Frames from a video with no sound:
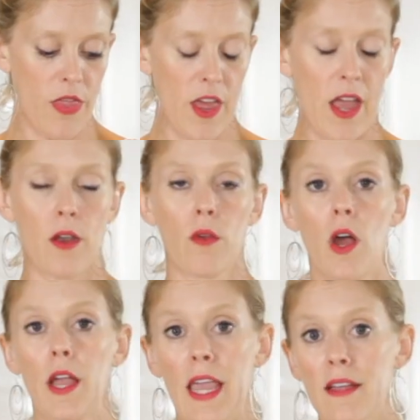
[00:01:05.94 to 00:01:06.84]
that,
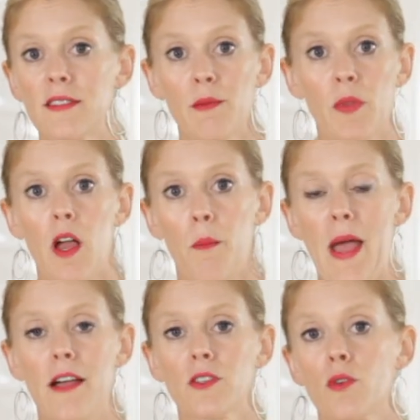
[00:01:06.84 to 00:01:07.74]
again, Ziploc
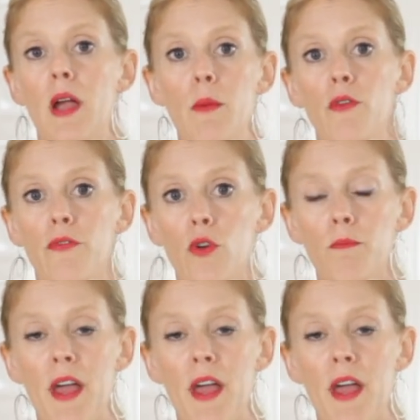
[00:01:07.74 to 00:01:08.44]
bags are my preferred